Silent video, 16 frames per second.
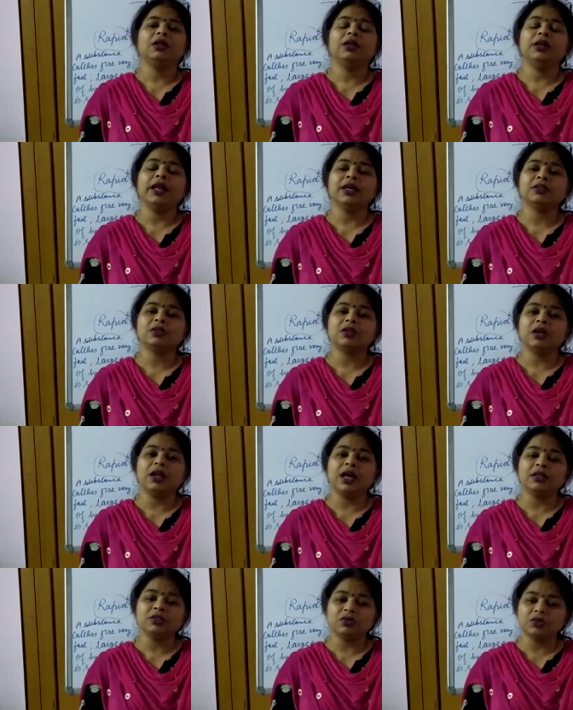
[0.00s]
Next,
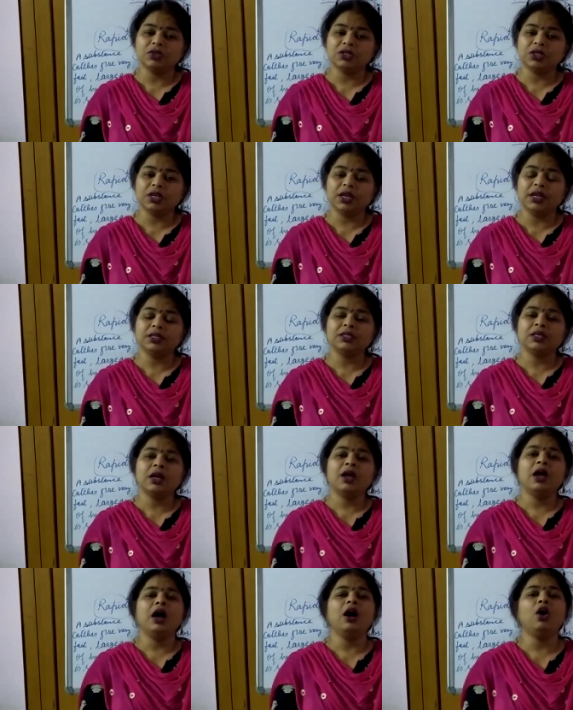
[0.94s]
last question is
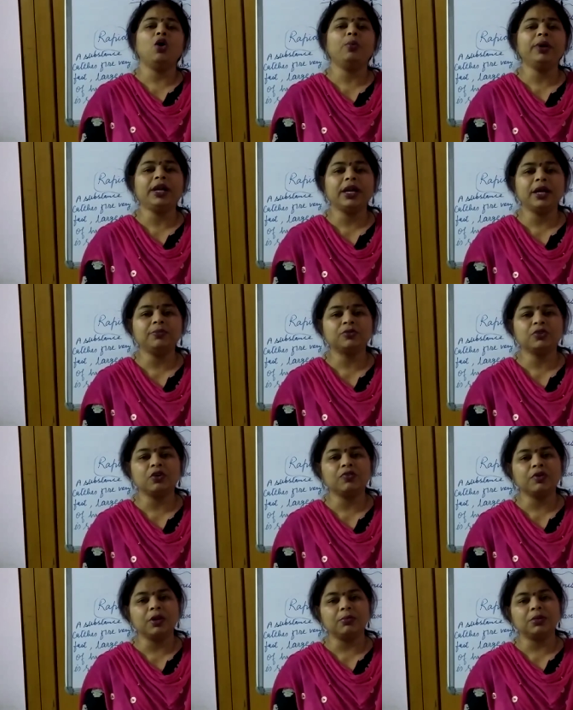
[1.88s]
how many types
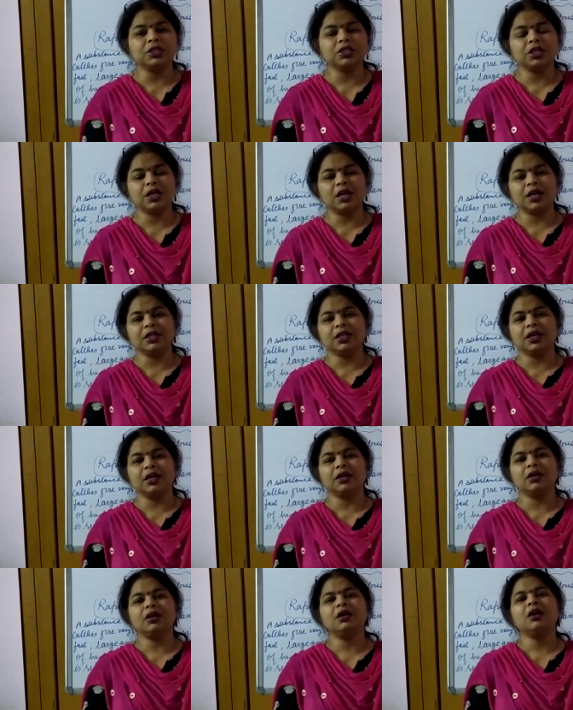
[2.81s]
of combustion are
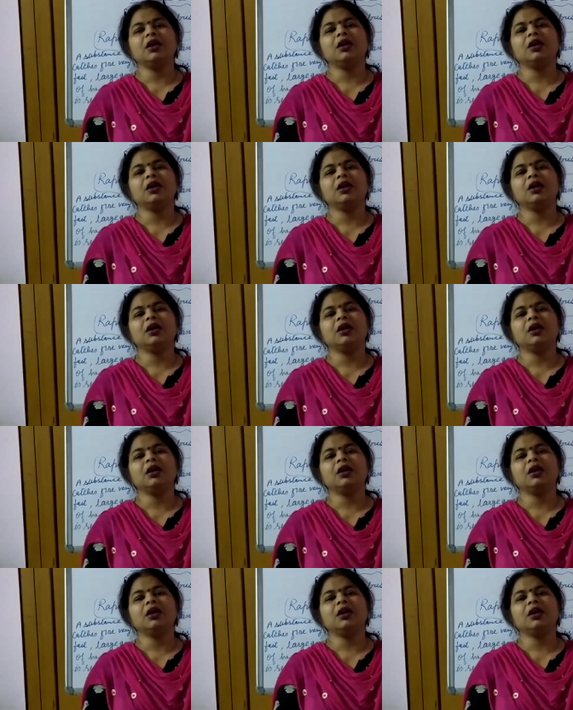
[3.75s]
there,